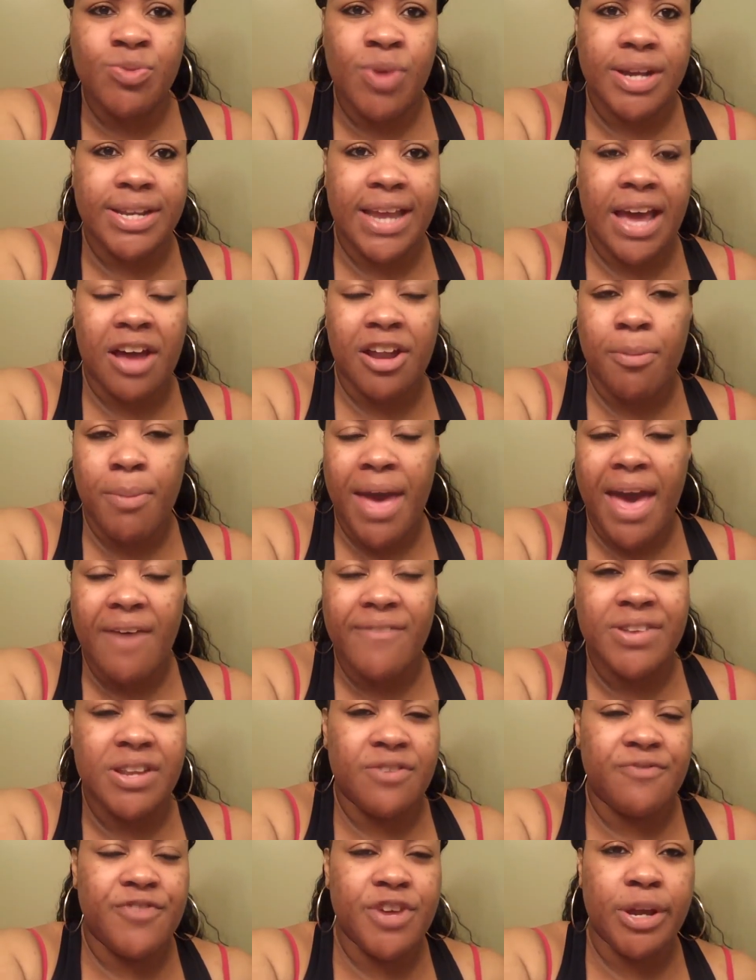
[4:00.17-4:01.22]
right now, and I'm having
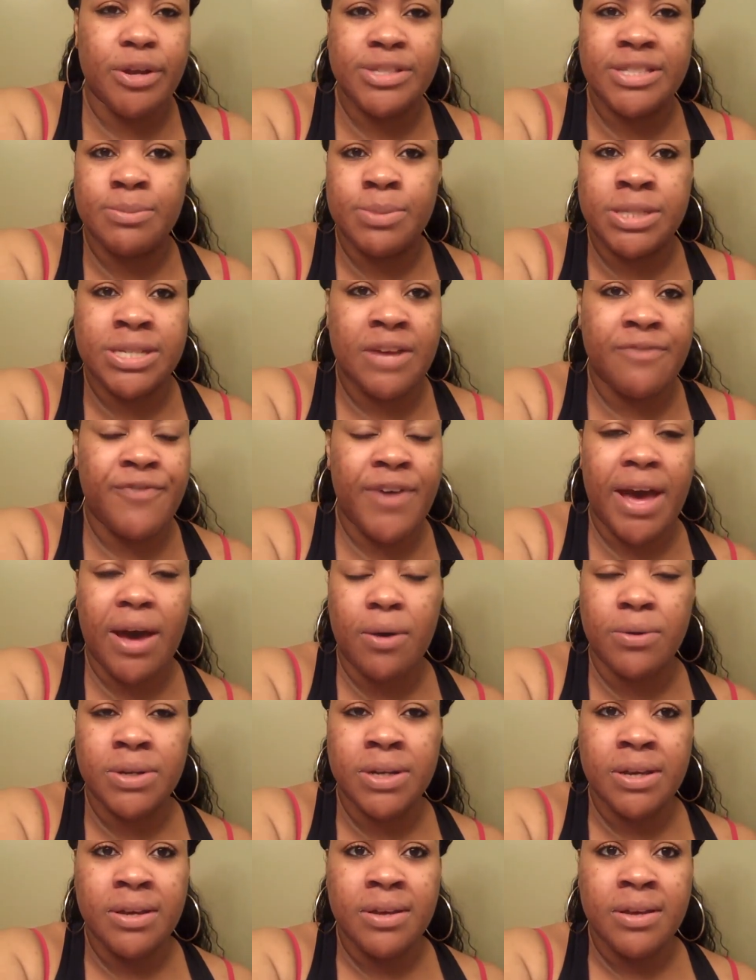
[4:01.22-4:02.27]
to figure some stuff out.